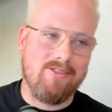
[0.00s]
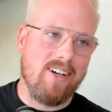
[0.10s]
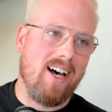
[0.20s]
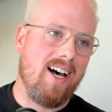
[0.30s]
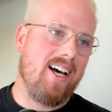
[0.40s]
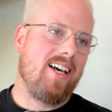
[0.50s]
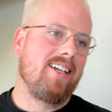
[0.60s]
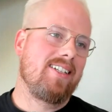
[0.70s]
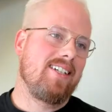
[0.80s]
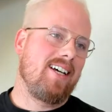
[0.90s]
uh
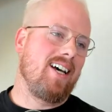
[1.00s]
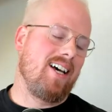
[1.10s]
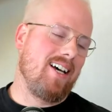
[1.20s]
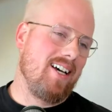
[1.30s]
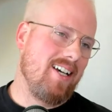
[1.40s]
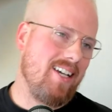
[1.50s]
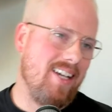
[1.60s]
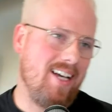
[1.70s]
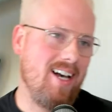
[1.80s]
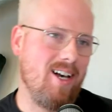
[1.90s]

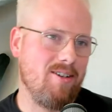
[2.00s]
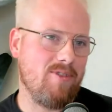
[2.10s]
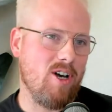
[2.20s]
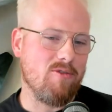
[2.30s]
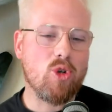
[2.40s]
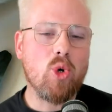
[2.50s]
of